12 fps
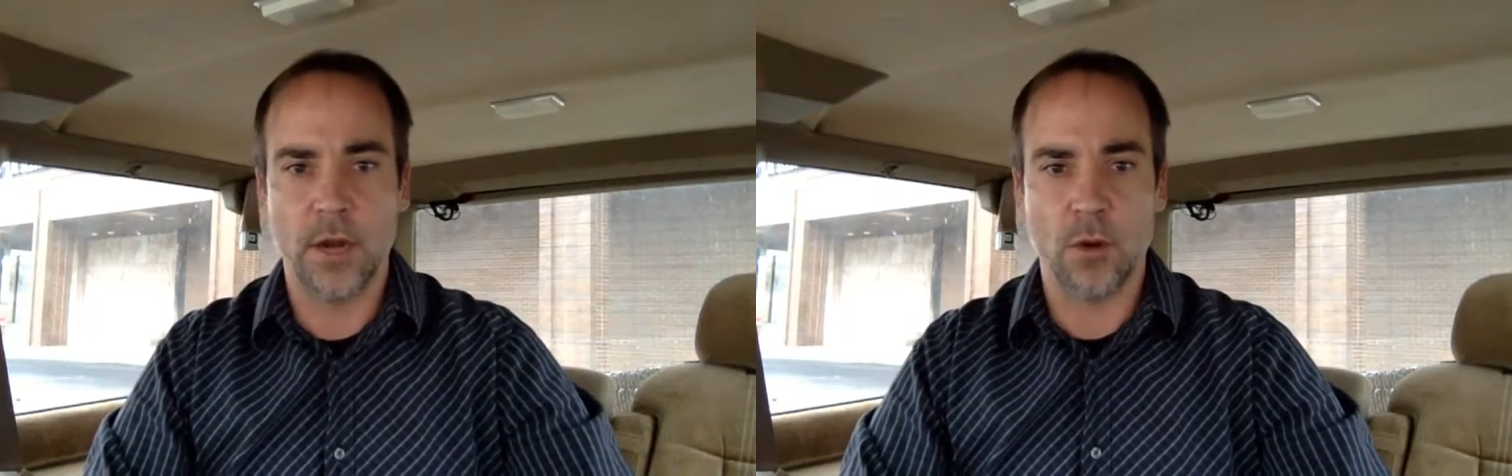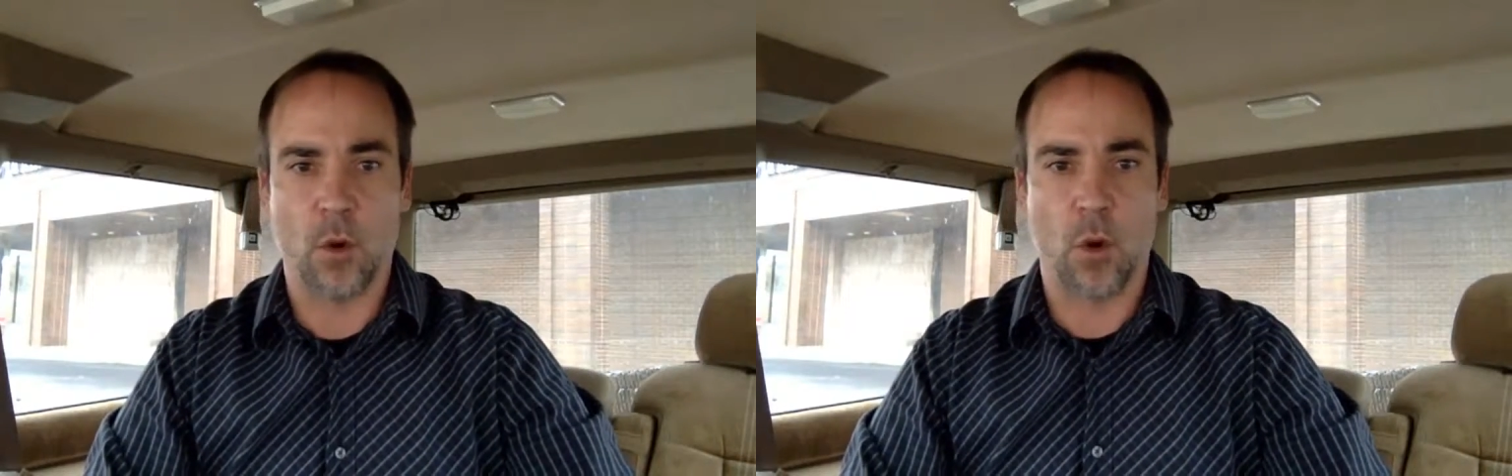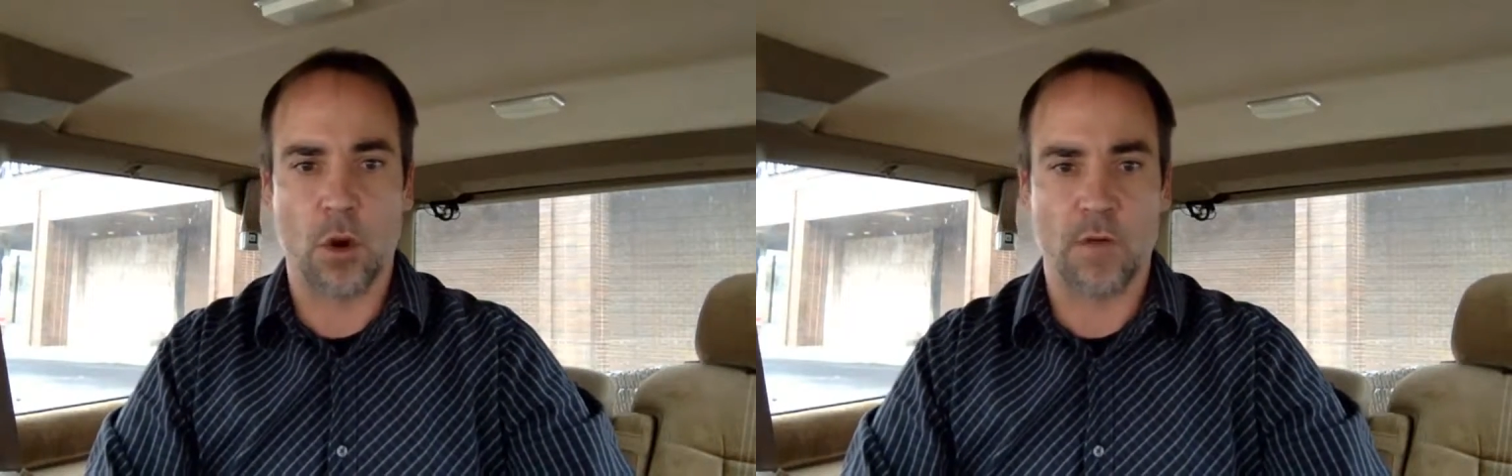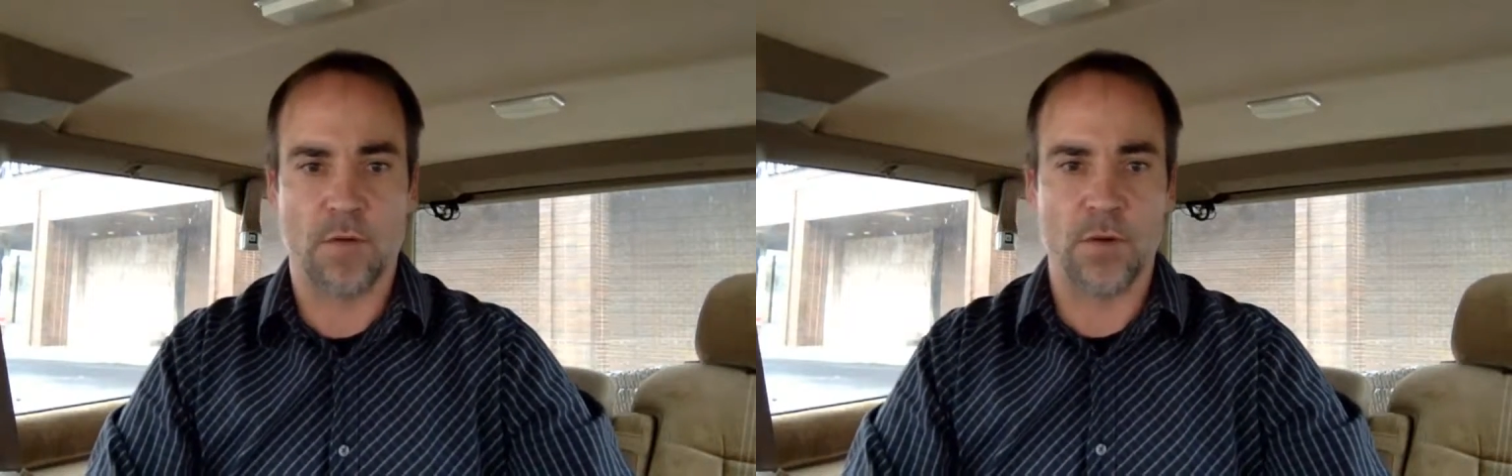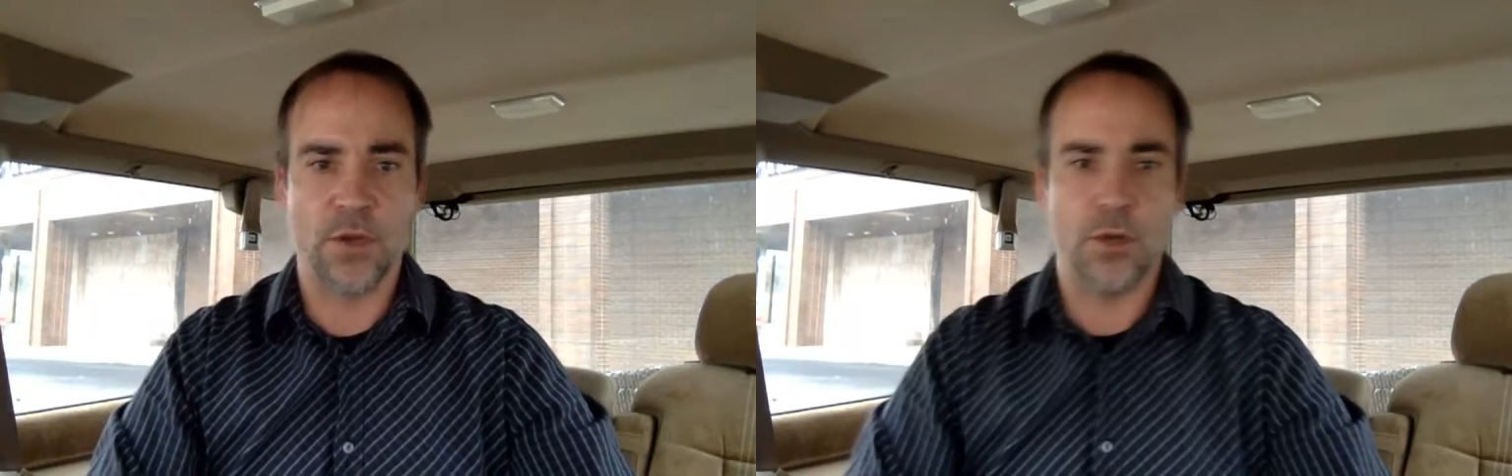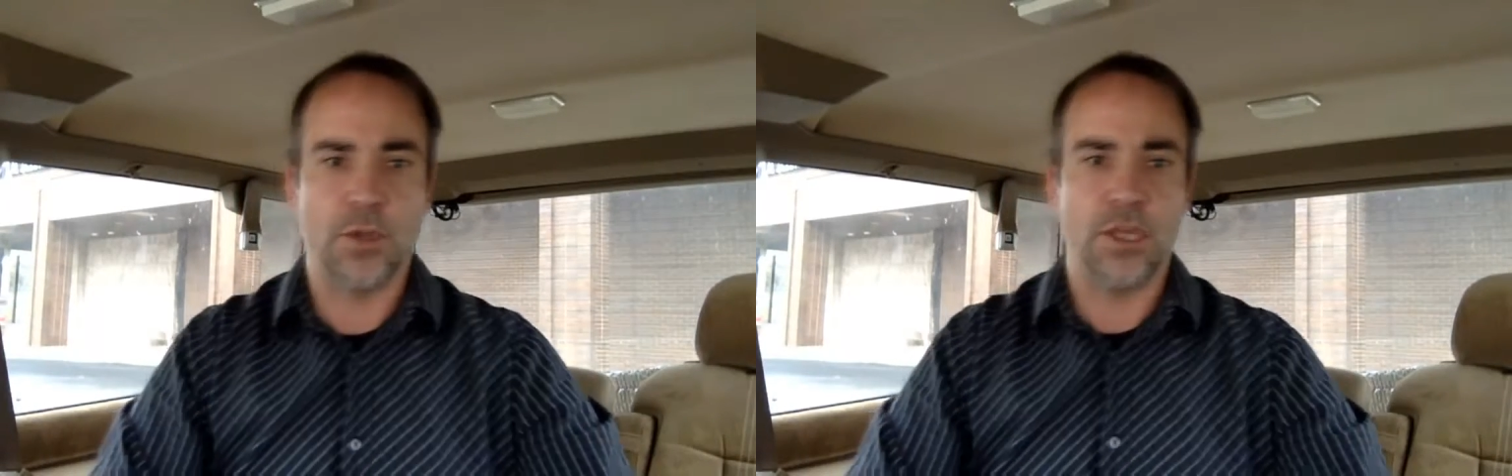in order
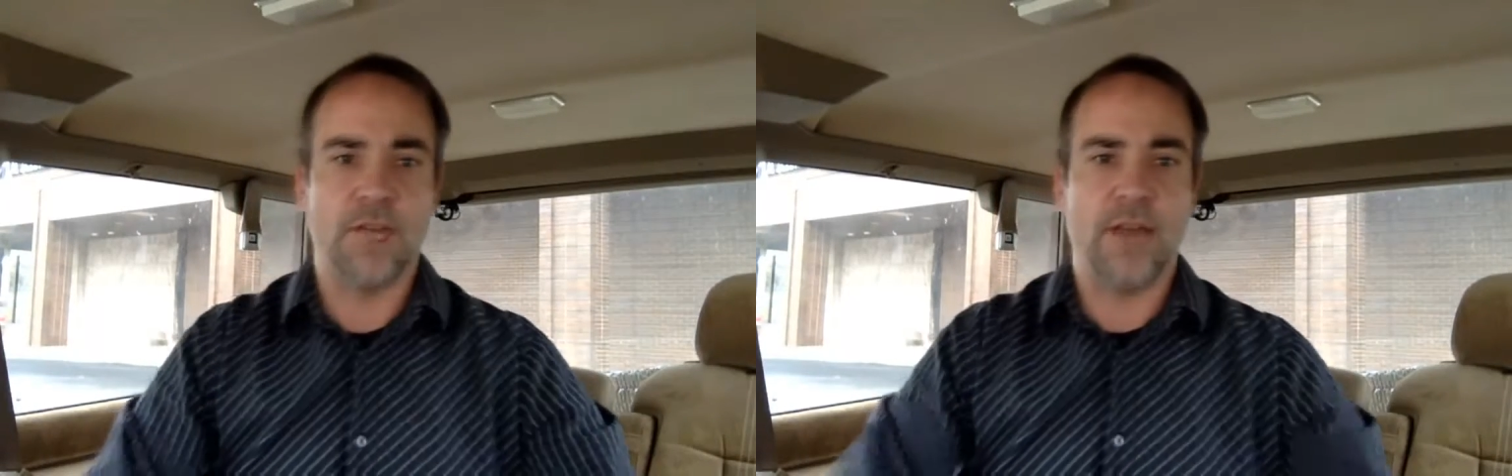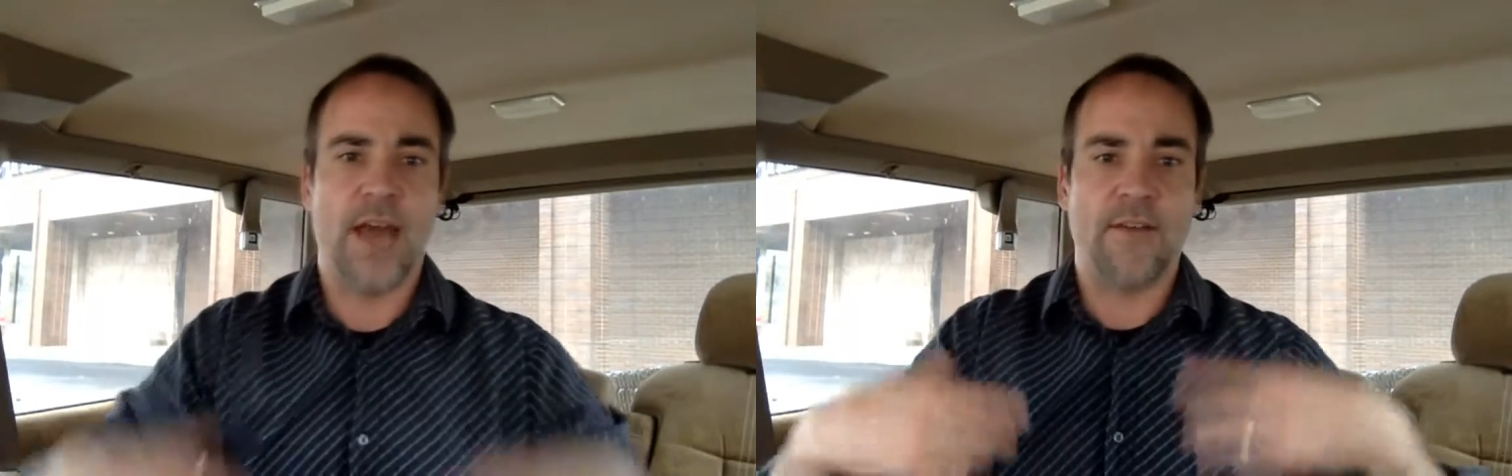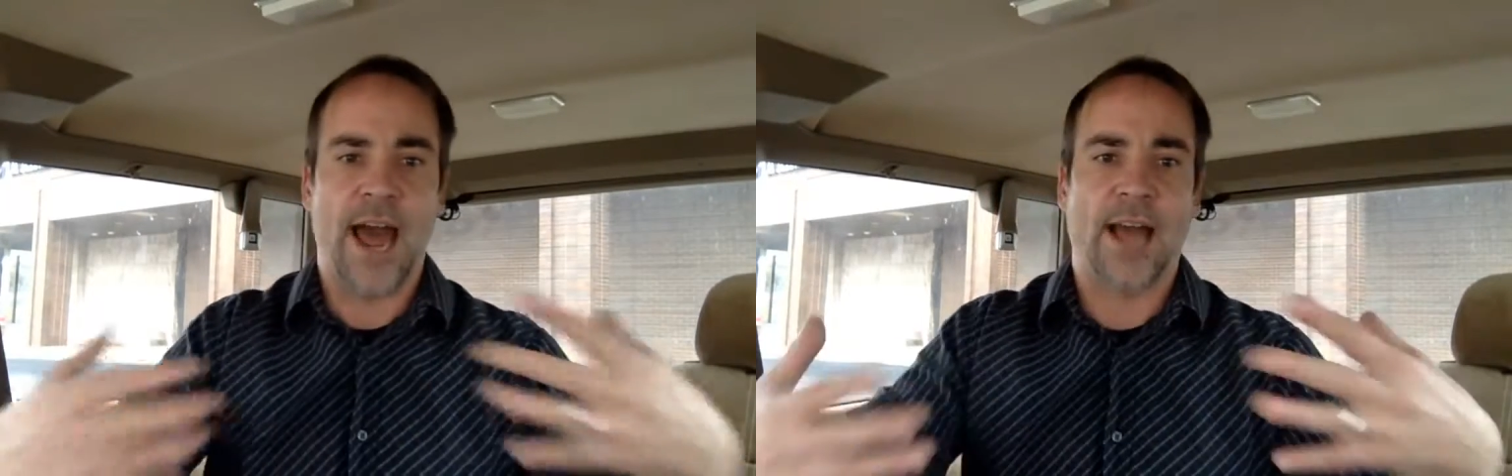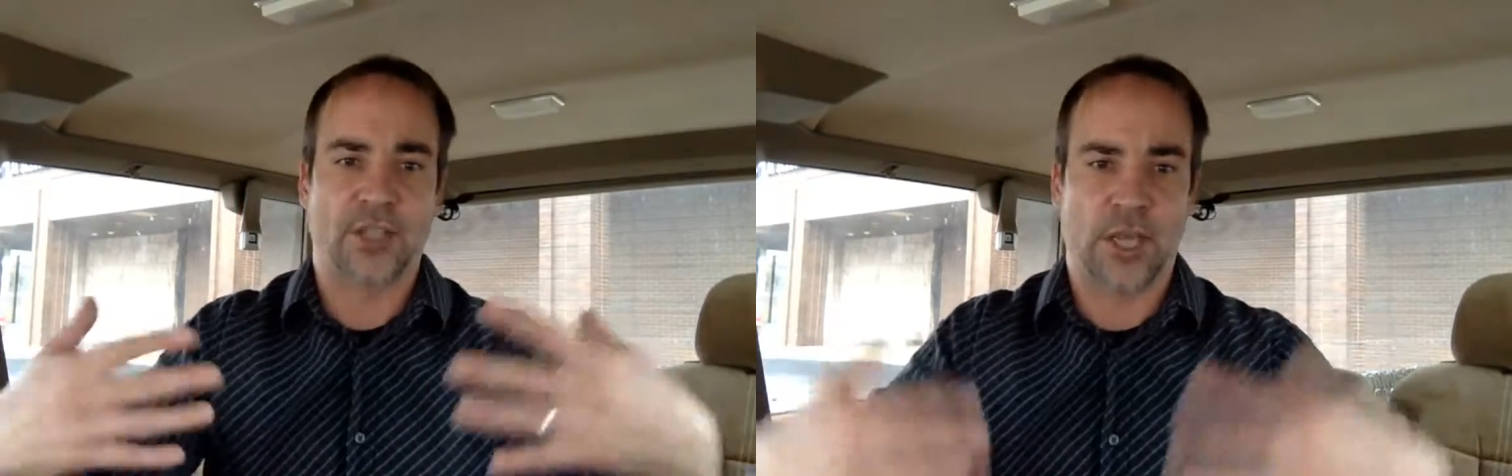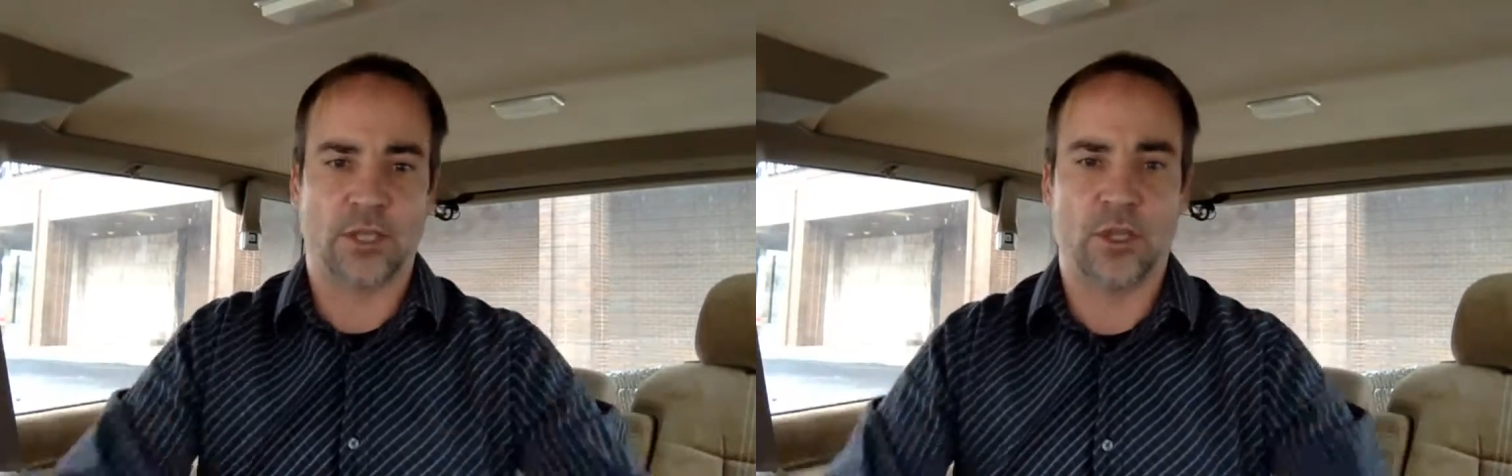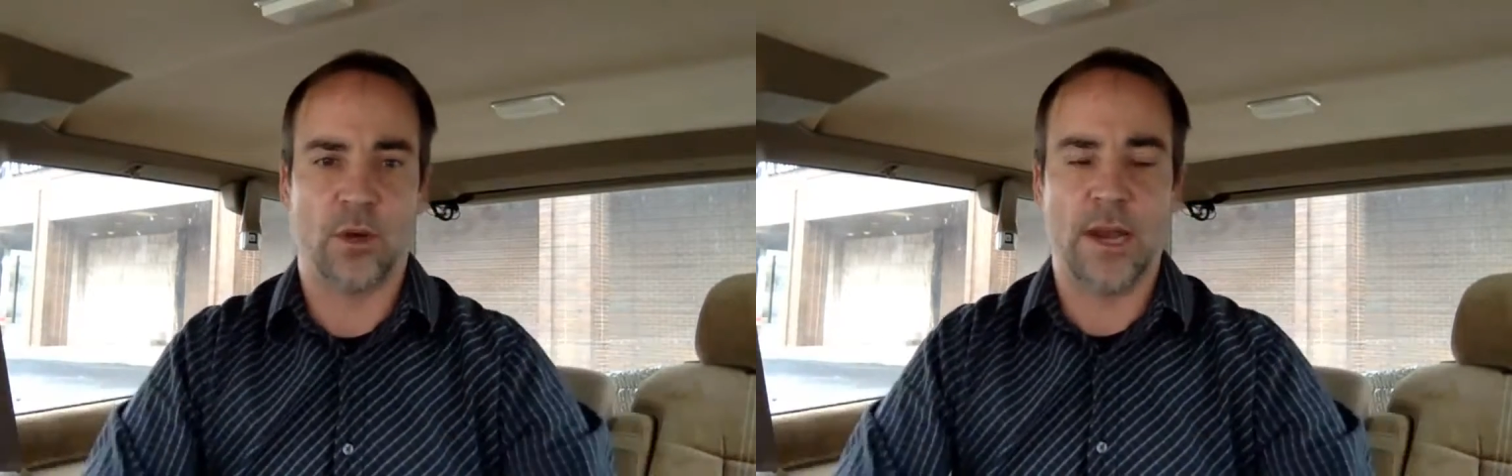for you to even have
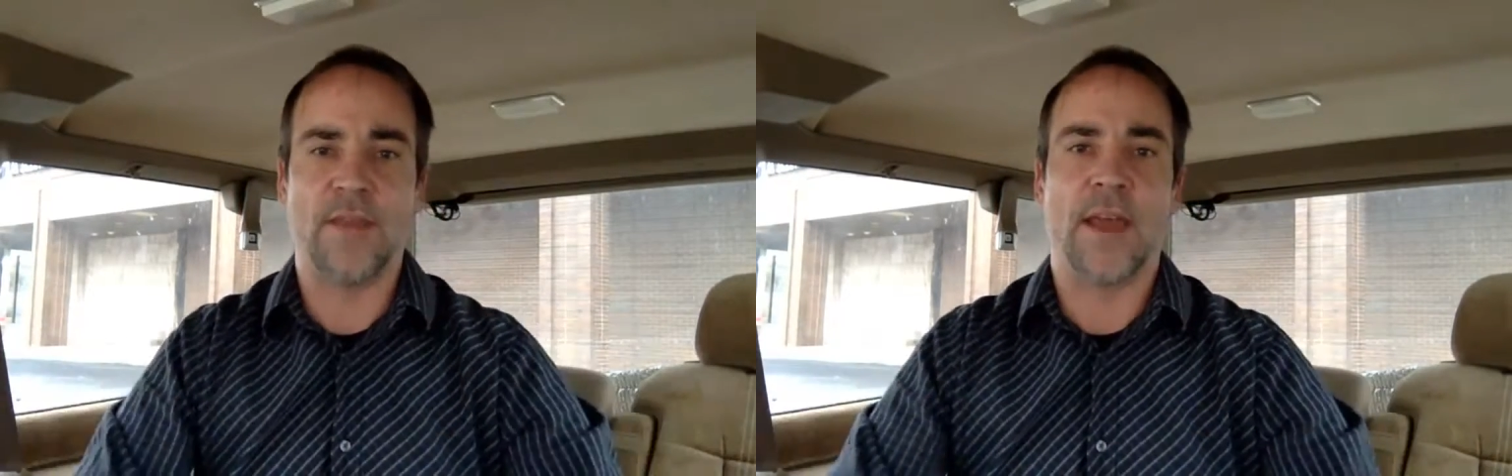access to it.